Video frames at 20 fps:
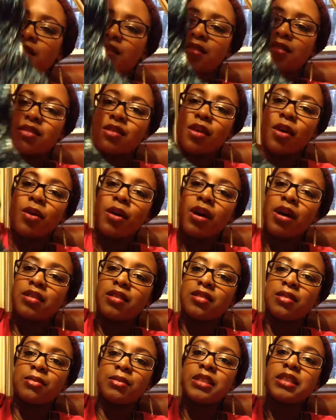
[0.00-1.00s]
So
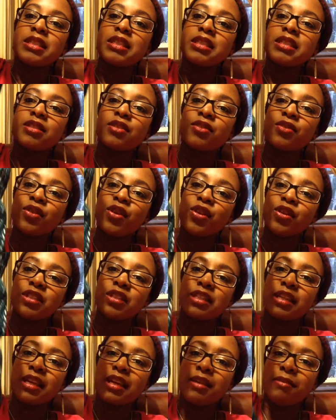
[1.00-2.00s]
awesome. This is the
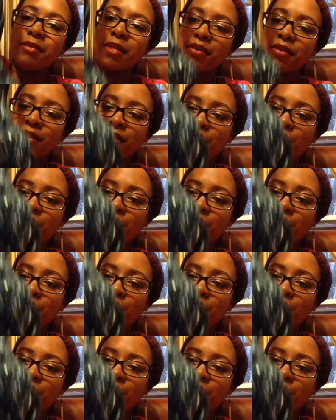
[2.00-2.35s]
first time I've